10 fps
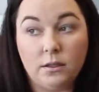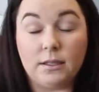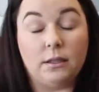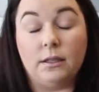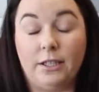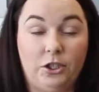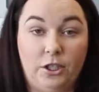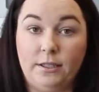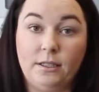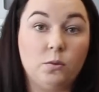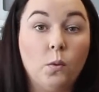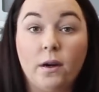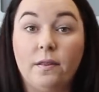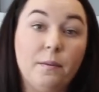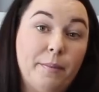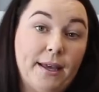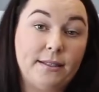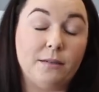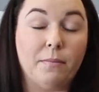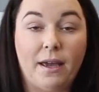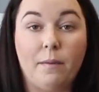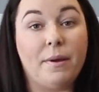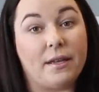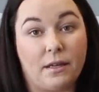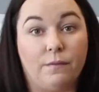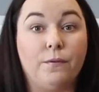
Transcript: Delicious. It's one of the best, in my opinion,